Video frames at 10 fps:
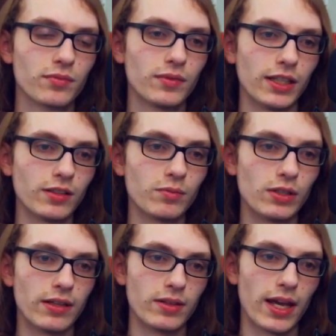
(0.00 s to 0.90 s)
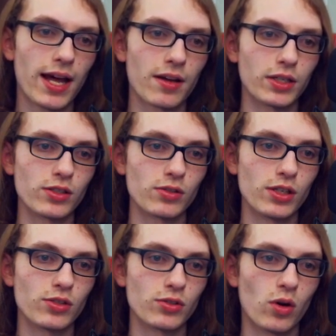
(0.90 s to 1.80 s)

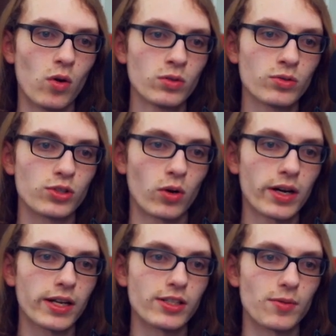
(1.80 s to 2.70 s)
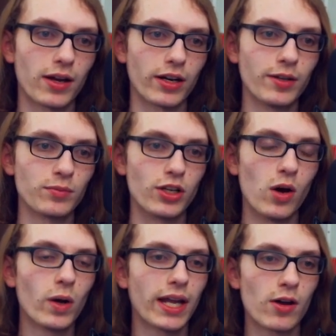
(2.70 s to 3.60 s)
His whole story is about him
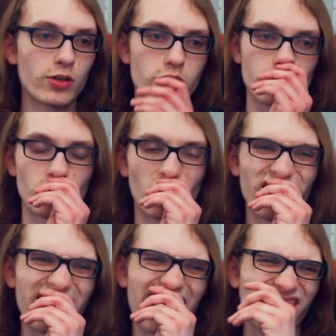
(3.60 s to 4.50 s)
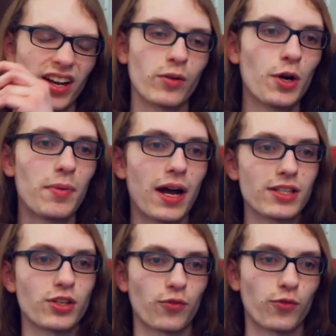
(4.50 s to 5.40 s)
going out and destroying Eggman robots
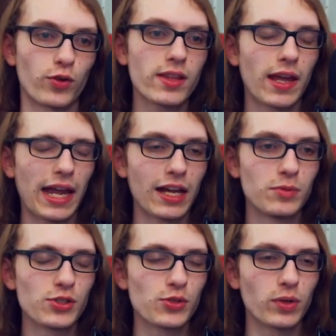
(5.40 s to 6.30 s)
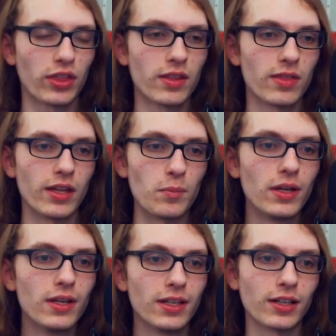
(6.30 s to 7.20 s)
to free the animals within them,
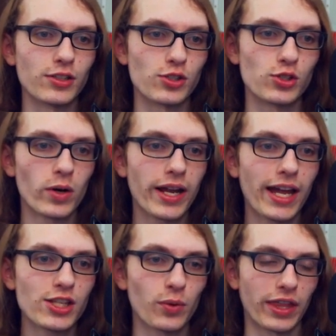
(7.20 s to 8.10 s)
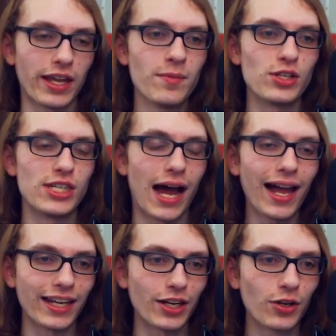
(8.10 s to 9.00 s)
and his story ends with him
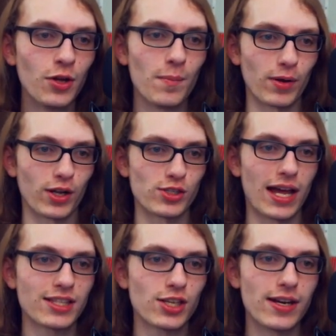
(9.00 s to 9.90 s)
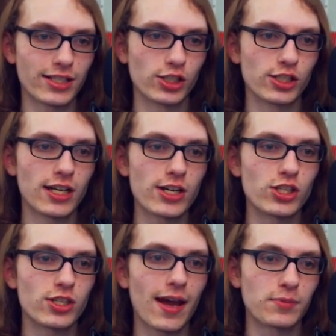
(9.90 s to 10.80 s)
dying because that's a necessary
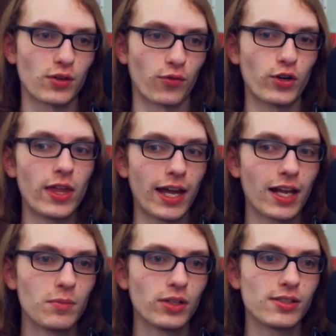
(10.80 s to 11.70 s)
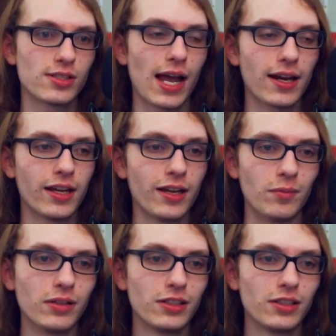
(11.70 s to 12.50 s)
step to free the animal inside him.